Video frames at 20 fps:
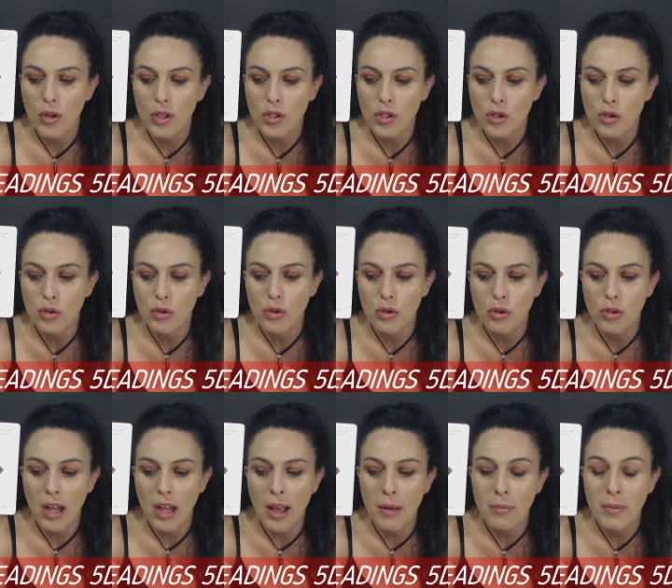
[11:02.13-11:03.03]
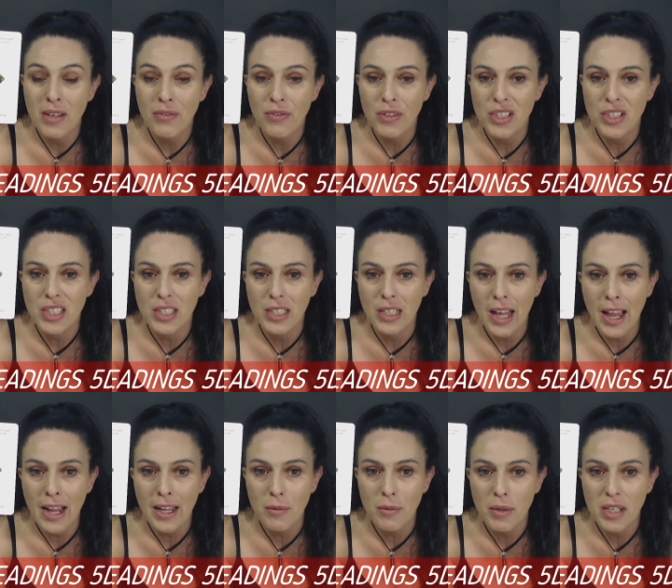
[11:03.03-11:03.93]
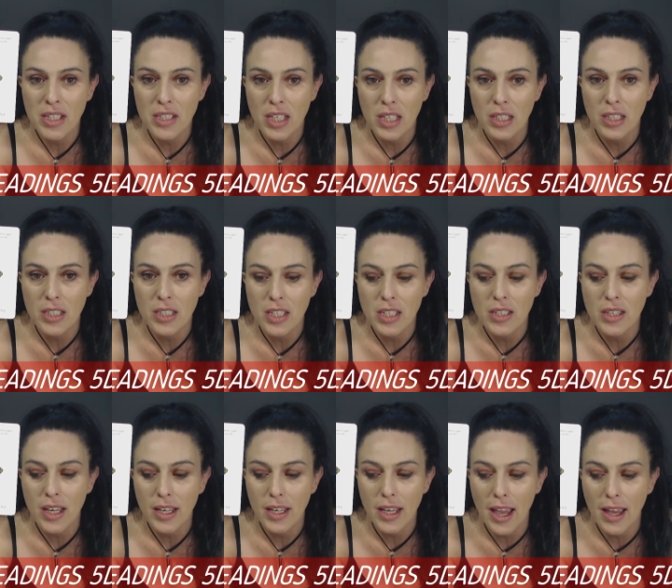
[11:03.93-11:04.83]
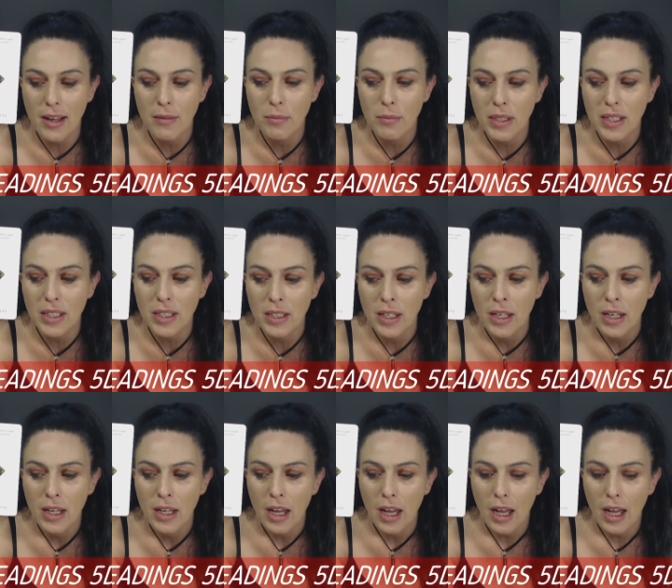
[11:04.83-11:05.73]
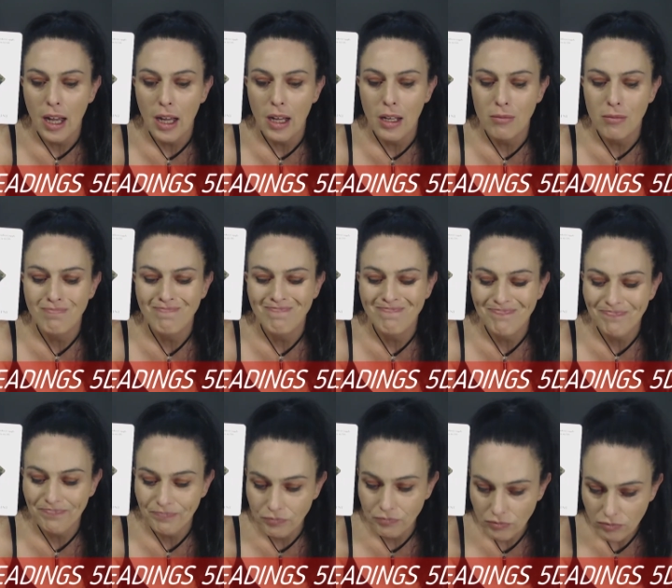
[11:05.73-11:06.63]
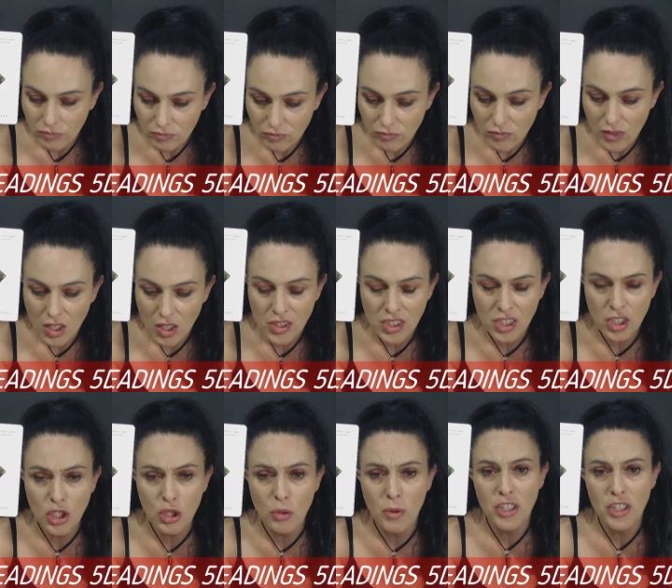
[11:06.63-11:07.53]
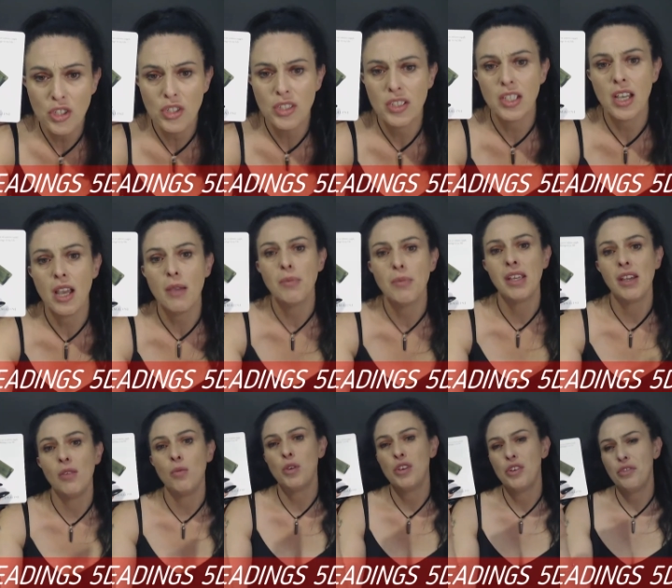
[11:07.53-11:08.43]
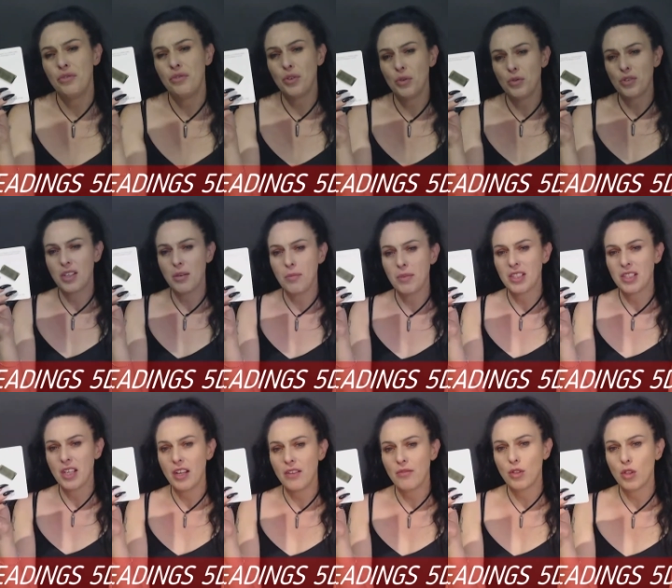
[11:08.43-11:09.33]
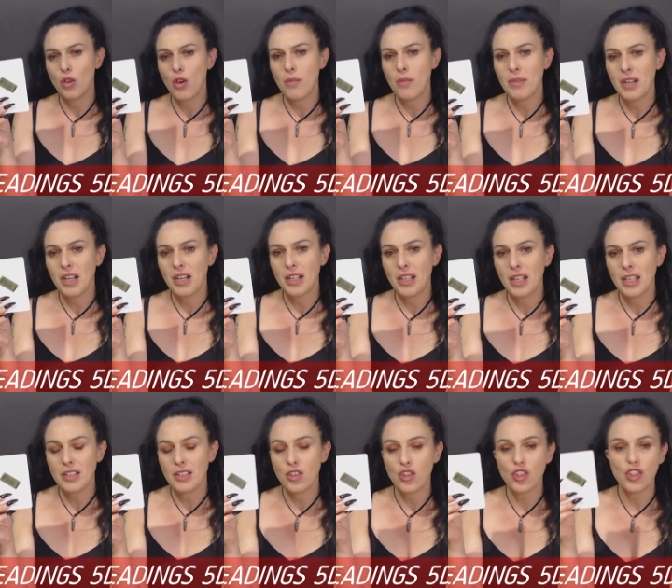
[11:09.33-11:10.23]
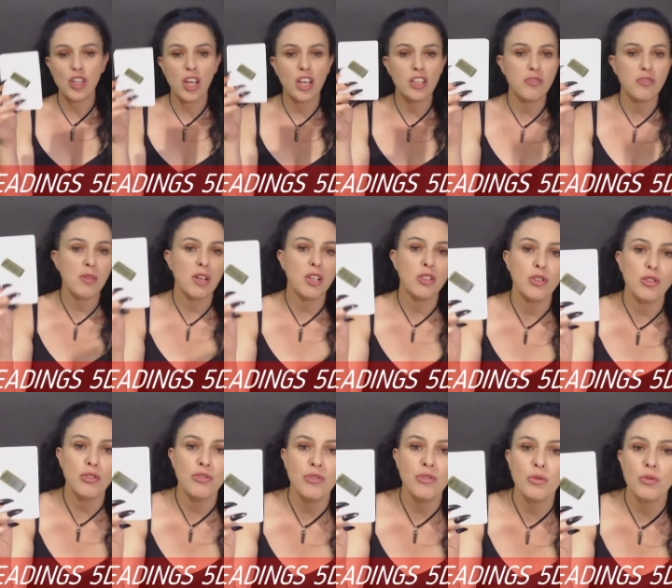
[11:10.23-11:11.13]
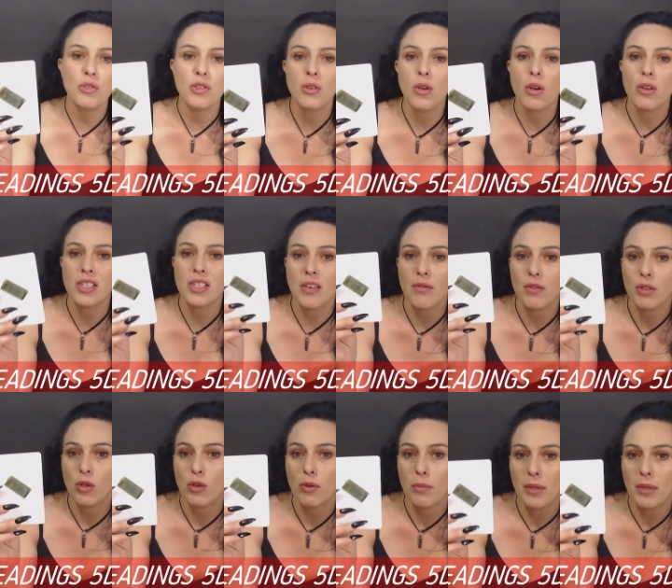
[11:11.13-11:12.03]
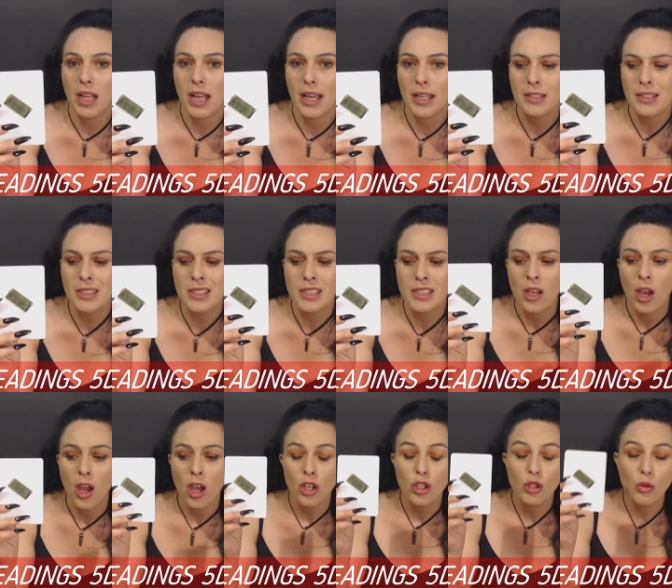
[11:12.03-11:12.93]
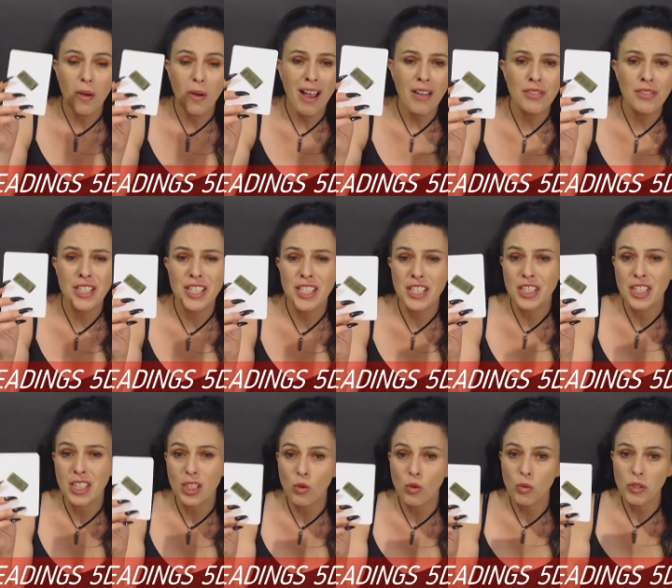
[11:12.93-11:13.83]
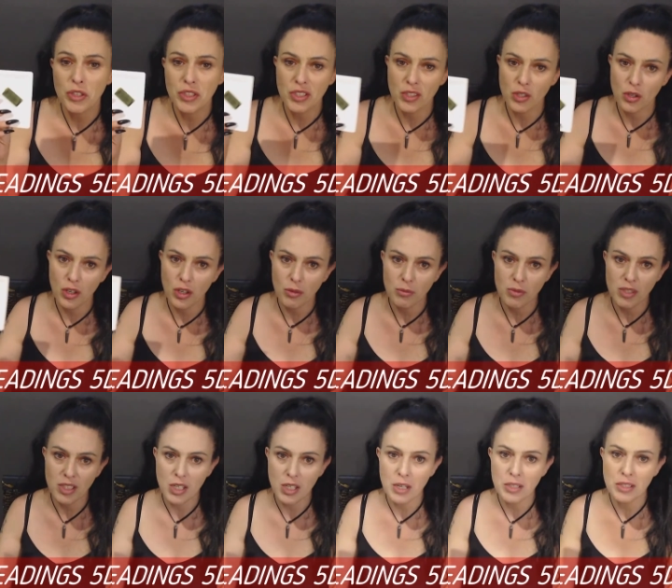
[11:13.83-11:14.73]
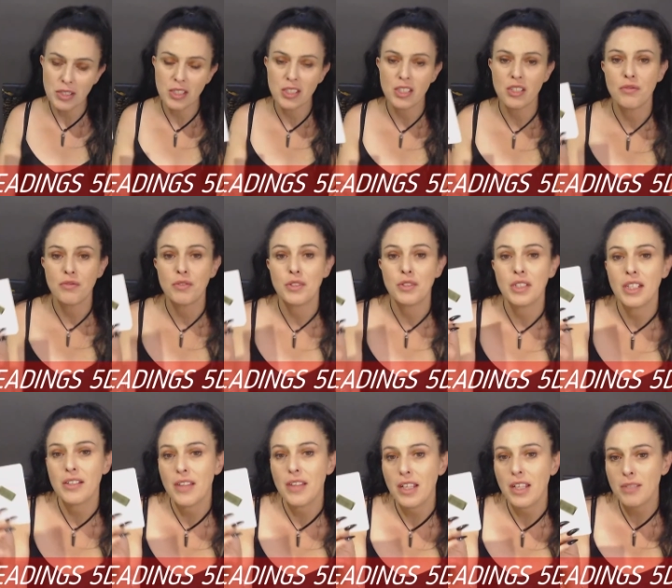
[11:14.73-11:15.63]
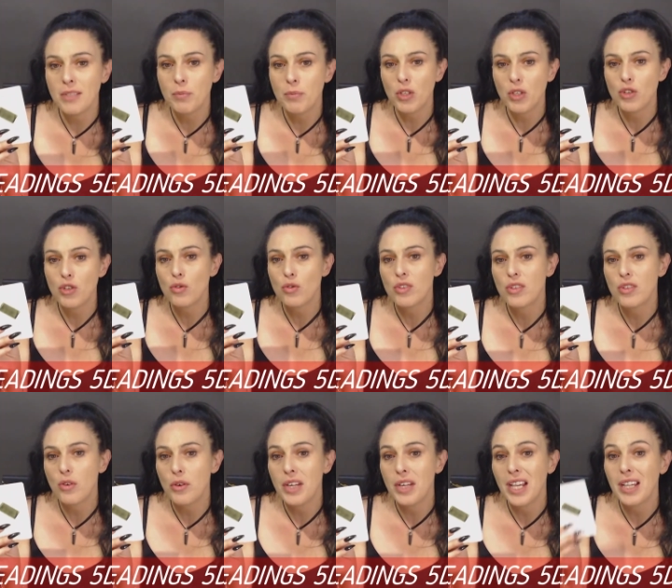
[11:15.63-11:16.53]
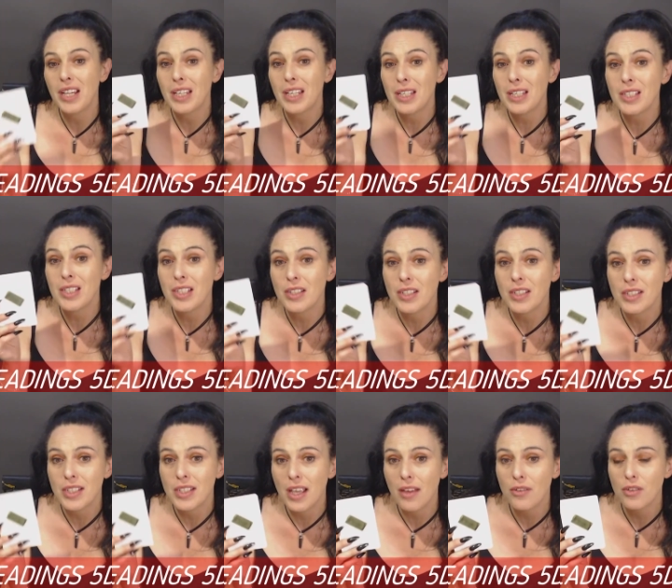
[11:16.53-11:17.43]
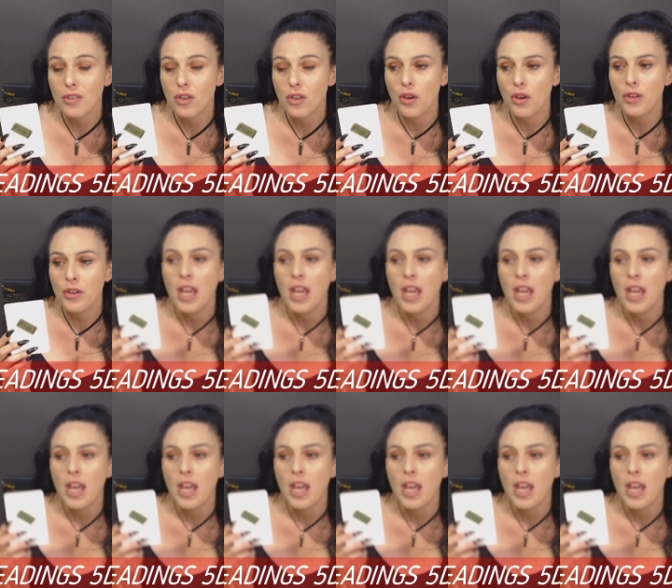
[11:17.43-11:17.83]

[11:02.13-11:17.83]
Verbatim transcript: to, um, if it's in lack mentality, there can be, um, situations coming out where you feel something's out of alignment and it needs to change. But I do feel you guys have a lot of plans. You're having to deal with circumstances differently. That's because your zodiac is in the South Node,